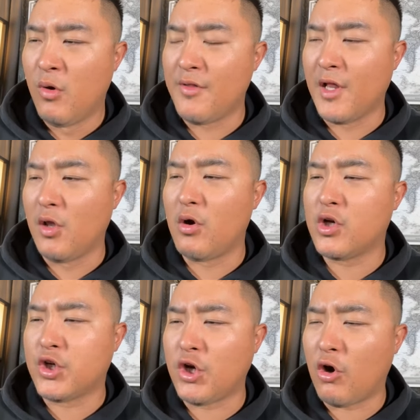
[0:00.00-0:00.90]
where the
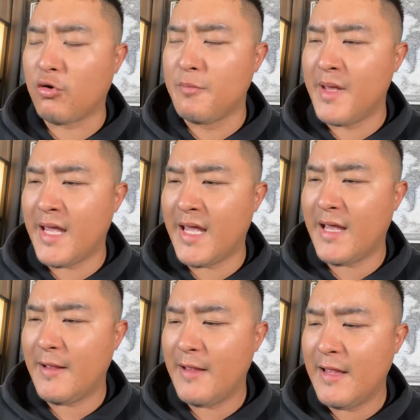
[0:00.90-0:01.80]
Lord showed
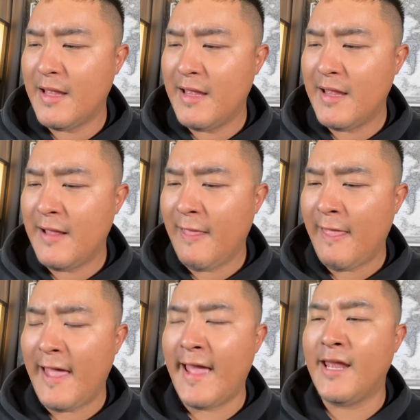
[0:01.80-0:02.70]
me
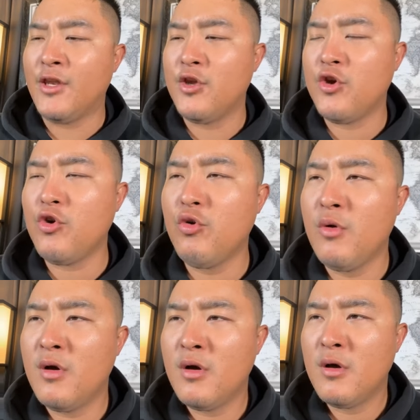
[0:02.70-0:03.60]
a
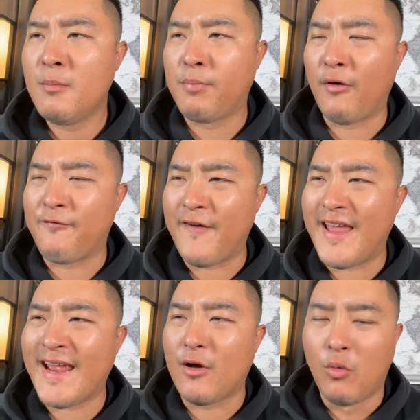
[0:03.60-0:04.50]
new
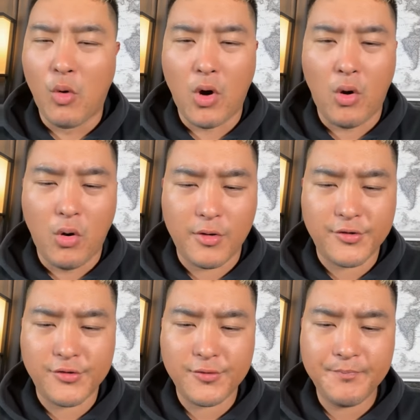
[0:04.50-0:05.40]
prophetic war
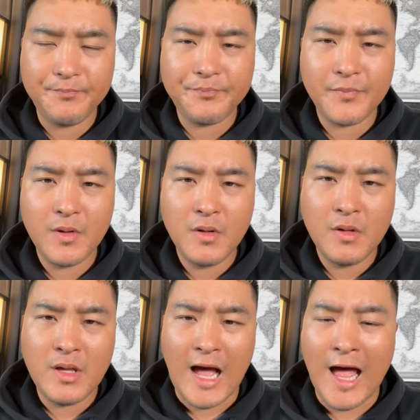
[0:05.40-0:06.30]
horse.
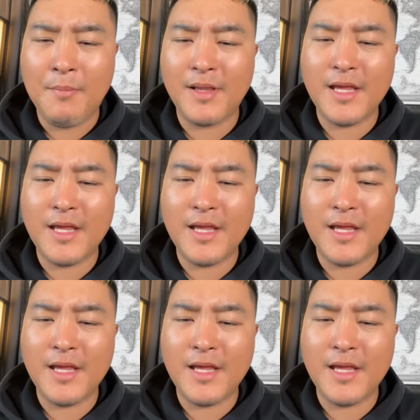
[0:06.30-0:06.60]
I